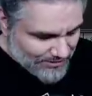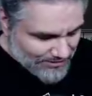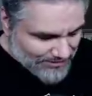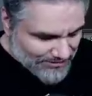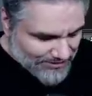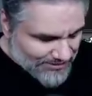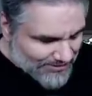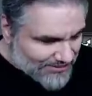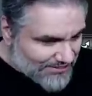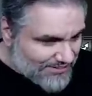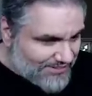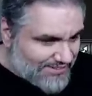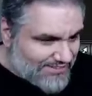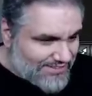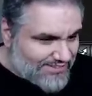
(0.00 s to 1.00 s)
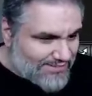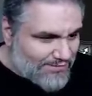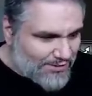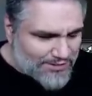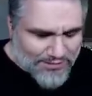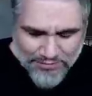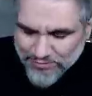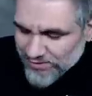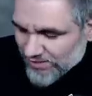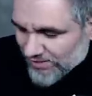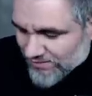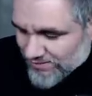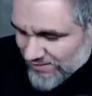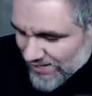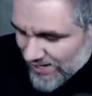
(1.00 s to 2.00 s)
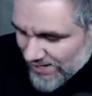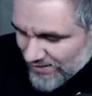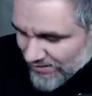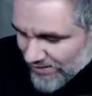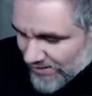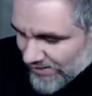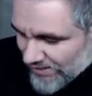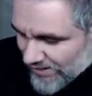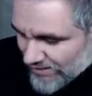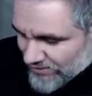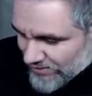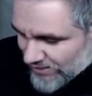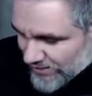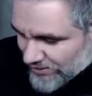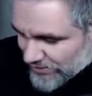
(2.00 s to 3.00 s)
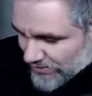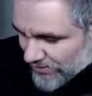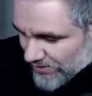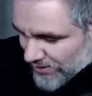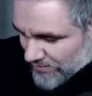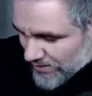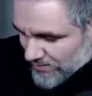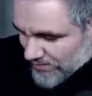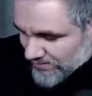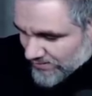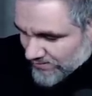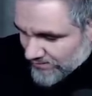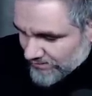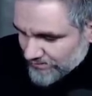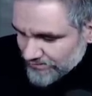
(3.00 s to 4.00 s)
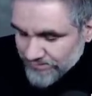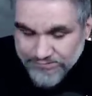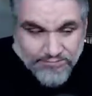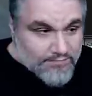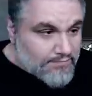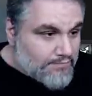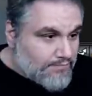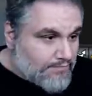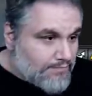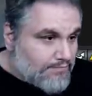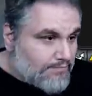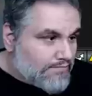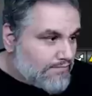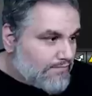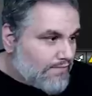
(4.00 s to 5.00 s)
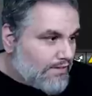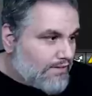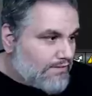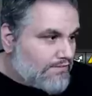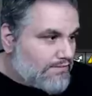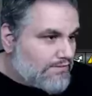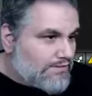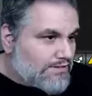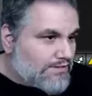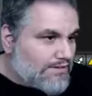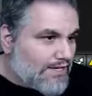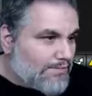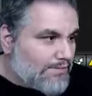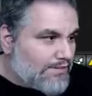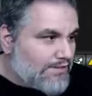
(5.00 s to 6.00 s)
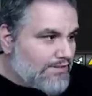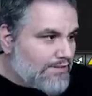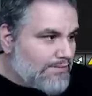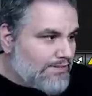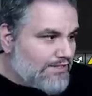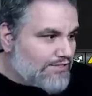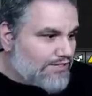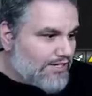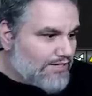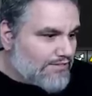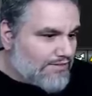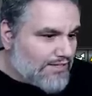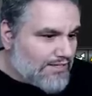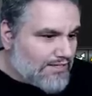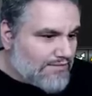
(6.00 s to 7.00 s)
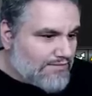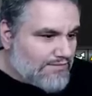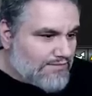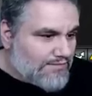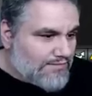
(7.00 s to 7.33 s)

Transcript: uh, uh we also have three colors. Yeah, I agree. Like I just think it's too hard on the mana base. we can switch out library for it. Just stop it. You're being a child right now.